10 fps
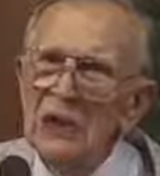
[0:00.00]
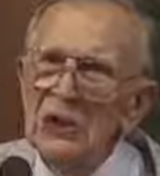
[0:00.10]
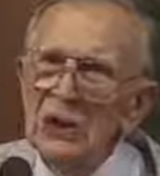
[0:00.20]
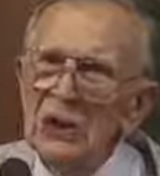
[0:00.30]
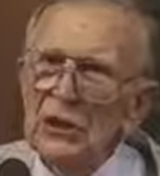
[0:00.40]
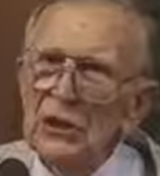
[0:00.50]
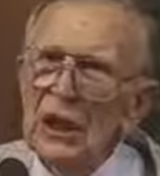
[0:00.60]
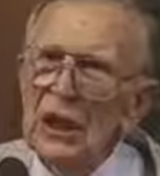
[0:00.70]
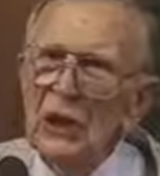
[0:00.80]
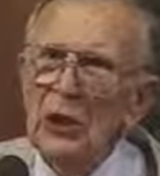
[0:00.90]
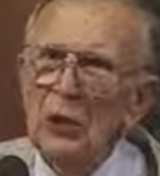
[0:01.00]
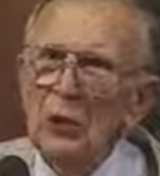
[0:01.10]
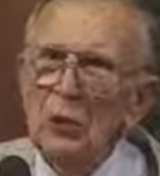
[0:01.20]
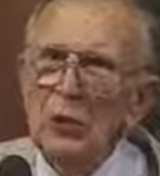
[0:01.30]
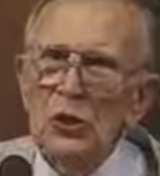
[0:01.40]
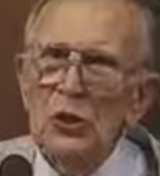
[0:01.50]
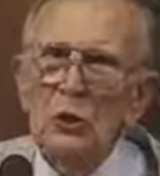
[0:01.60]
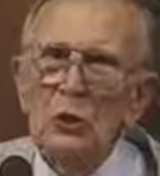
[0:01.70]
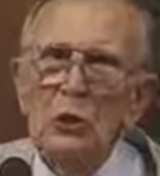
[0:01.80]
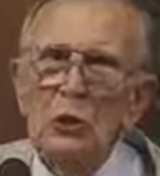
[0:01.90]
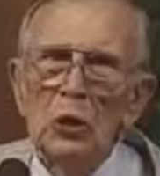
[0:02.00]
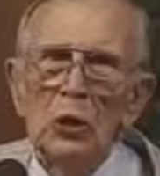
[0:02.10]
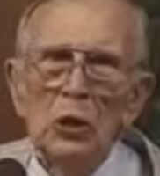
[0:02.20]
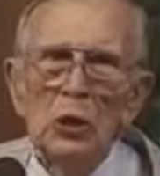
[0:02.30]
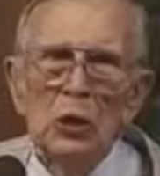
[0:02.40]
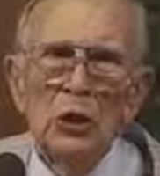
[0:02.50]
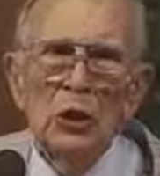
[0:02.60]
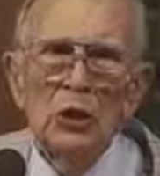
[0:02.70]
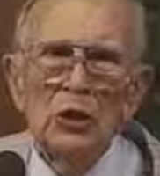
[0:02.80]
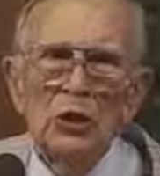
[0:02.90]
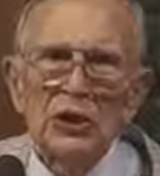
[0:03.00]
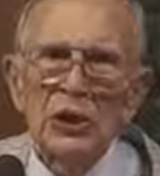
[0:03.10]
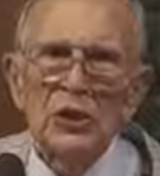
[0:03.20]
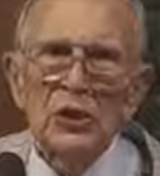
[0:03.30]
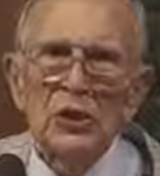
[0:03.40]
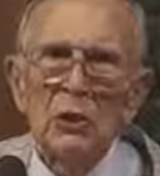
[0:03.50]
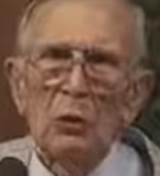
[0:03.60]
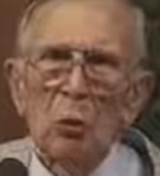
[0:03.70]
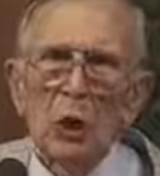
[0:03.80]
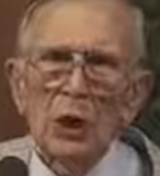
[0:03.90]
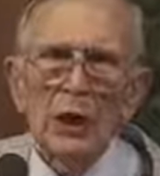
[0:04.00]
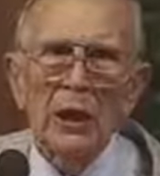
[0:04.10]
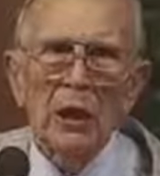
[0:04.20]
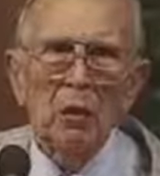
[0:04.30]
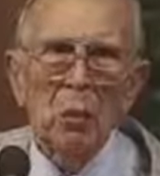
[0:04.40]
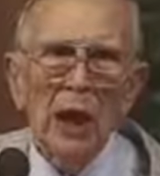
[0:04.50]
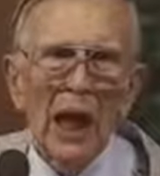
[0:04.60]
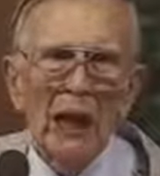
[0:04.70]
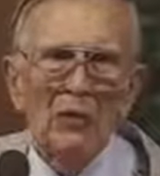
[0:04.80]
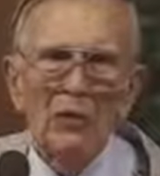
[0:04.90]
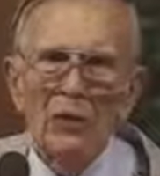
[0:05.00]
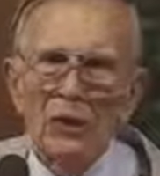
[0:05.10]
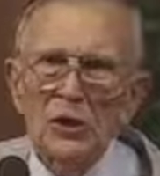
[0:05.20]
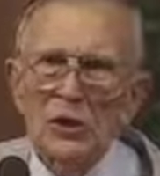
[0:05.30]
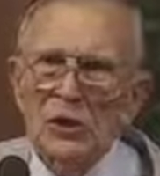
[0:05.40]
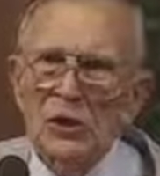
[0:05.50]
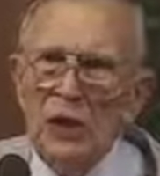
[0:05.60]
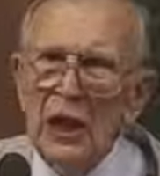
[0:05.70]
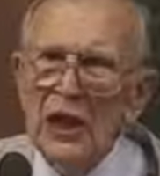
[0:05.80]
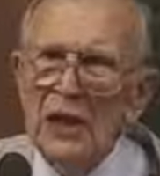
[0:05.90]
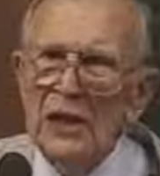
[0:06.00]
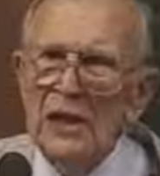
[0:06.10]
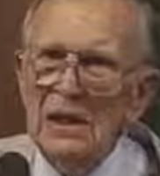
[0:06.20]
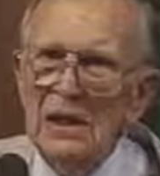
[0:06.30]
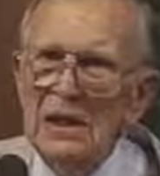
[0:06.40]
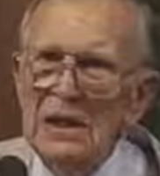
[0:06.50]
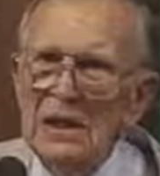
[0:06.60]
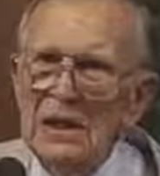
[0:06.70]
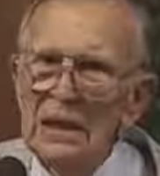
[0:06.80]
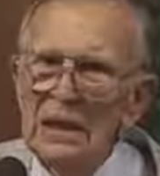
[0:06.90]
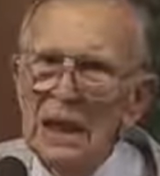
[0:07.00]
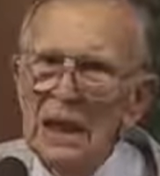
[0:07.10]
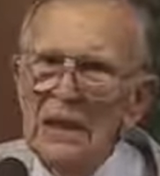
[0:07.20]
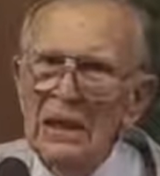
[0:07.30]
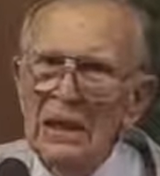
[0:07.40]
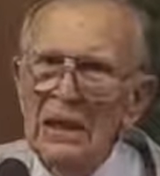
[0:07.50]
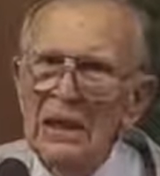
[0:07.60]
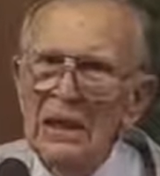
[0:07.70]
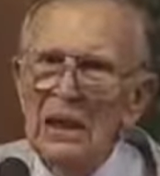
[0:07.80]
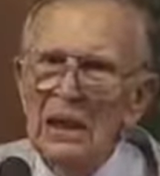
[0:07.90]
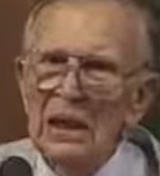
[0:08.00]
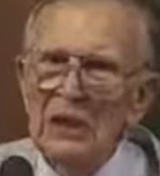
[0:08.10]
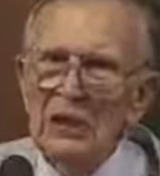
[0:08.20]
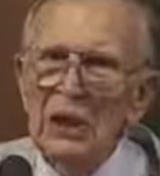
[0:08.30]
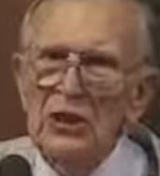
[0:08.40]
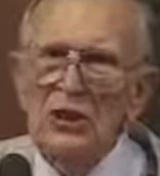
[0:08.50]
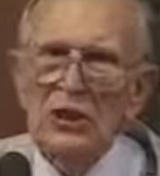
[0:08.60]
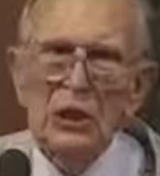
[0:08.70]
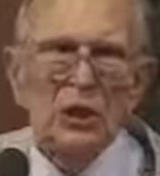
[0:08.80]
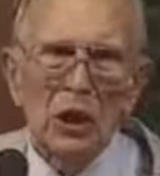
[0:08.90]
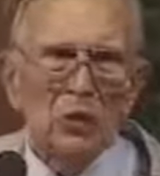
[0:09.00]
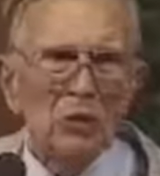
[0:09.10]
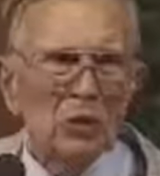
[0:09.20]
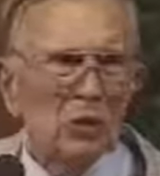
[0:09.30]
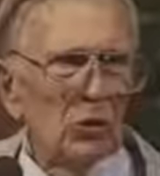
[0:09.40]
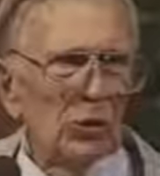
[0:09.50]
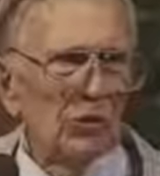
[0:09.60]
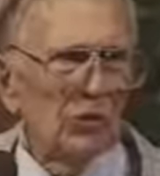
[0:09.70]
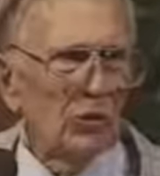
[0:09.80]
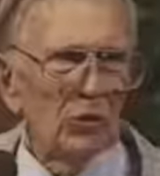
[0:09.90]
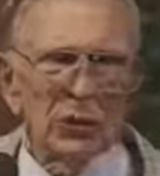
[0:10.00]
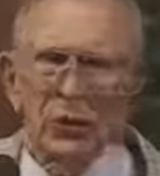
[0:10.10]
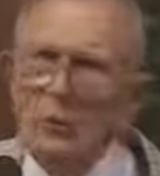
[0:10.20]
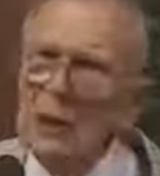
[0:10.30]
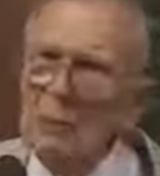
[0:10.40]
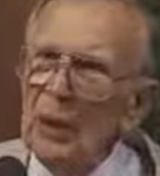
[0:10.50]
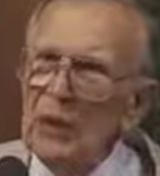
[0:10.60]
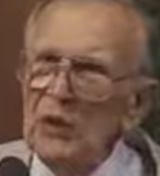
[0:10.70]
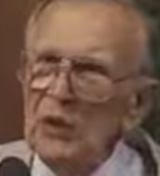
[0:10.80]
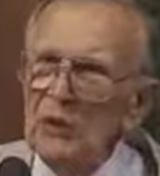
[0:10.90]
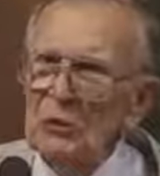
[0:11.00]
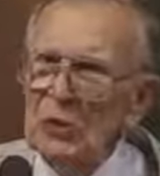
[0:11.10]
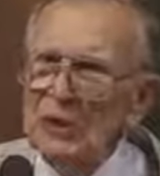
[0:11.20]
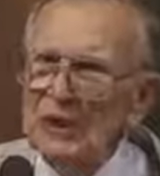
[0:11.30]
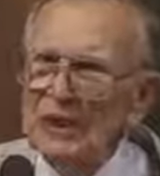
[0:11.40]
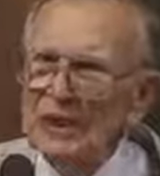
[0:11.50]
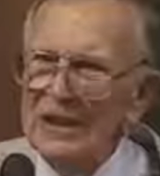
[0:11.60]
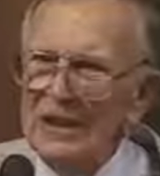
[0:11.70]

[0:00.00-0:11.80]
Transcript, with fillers: She's in who's who. She's working her way out of Christian science and sh- she'll come through if you'll just be patient with her.